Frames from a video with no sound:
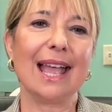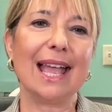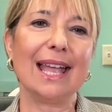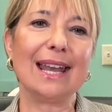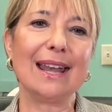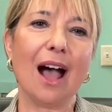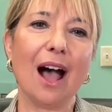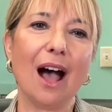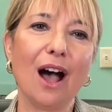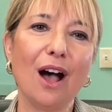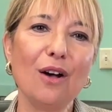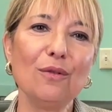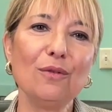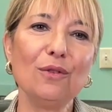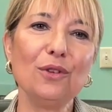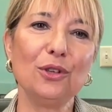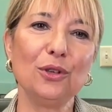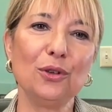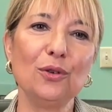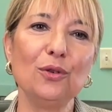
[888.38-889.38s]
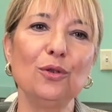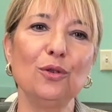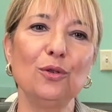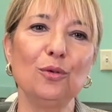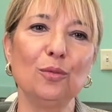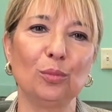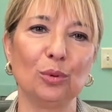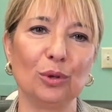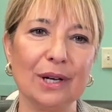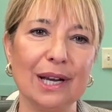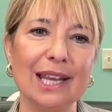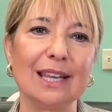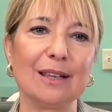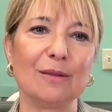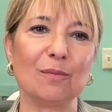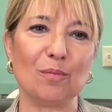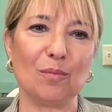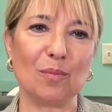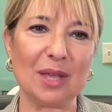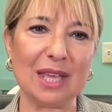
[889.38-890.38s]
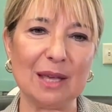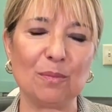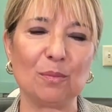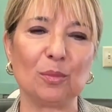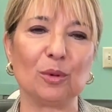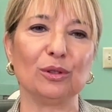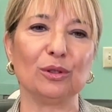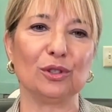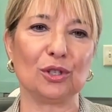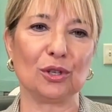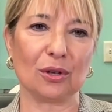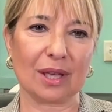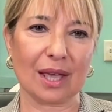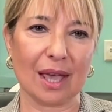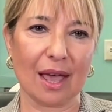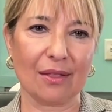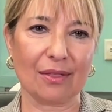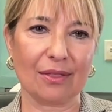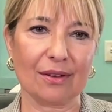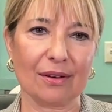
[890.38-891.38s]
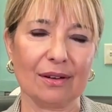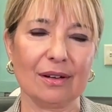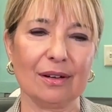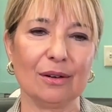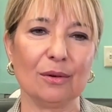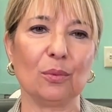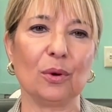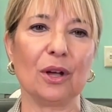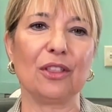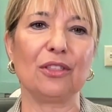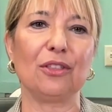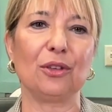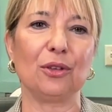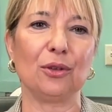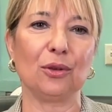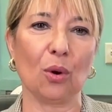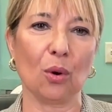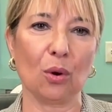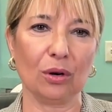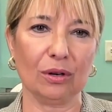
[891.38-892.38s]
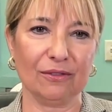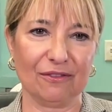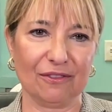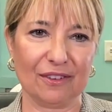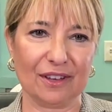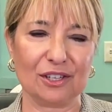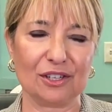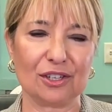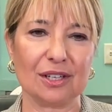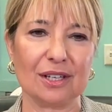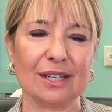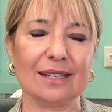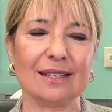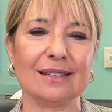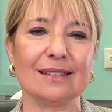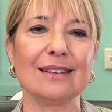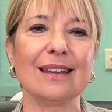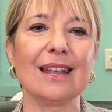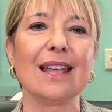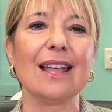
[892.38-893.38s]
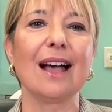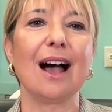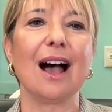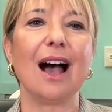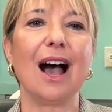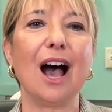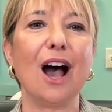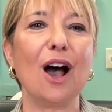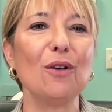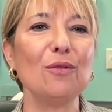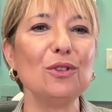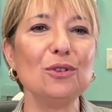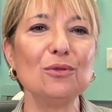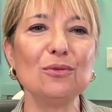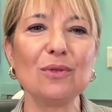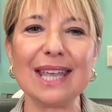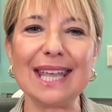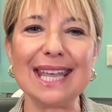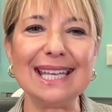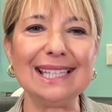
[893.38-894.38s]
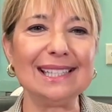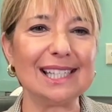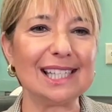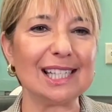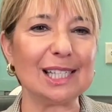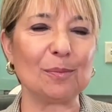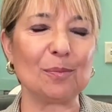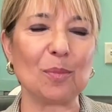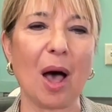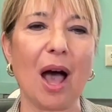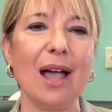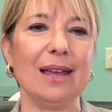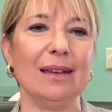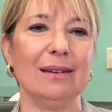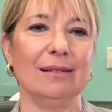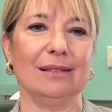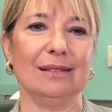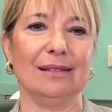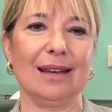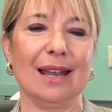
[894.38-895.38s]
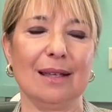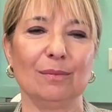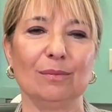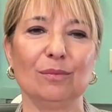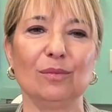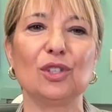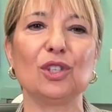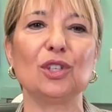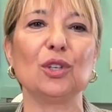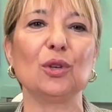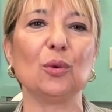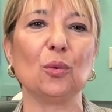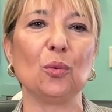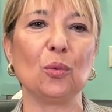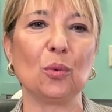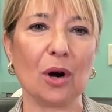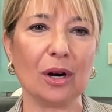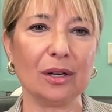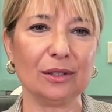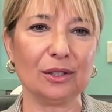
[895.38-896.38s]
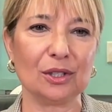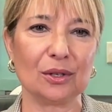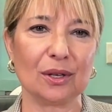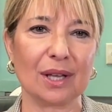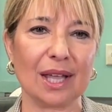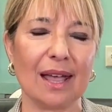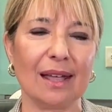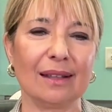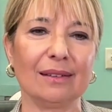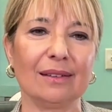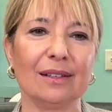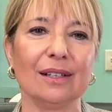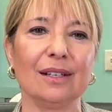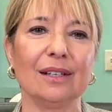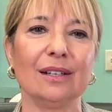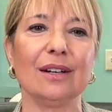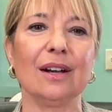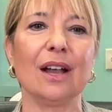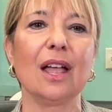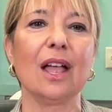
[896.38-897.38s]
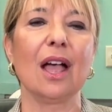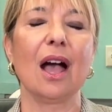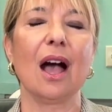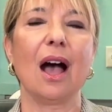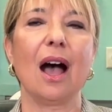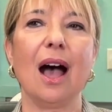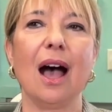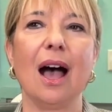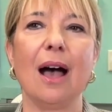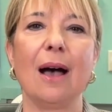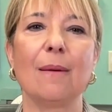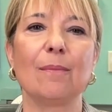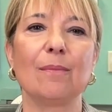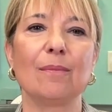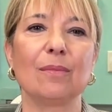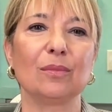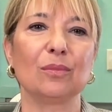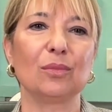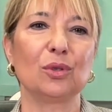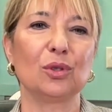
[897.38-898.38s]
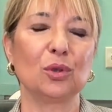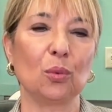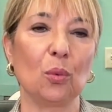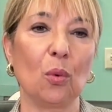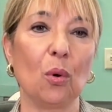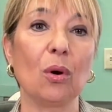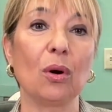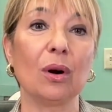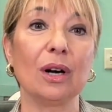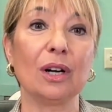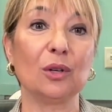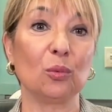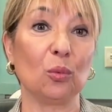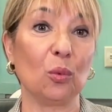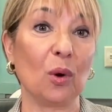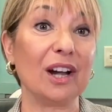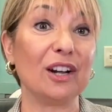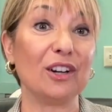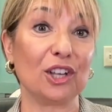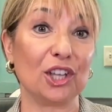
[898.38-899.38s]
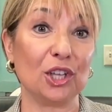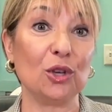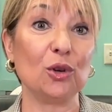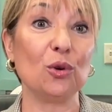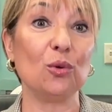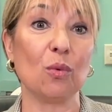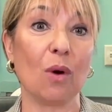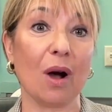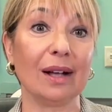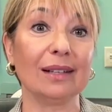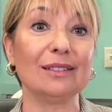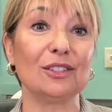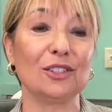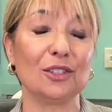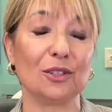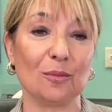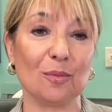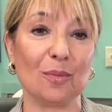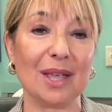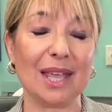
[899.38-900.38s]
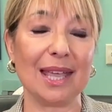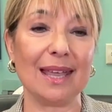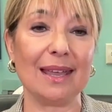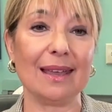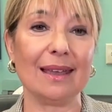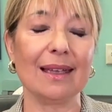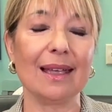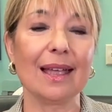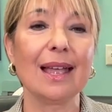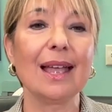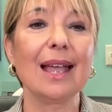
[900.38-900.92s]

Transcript: and how you bring people together with your vision, how you inspire them to work together toward where you want to be.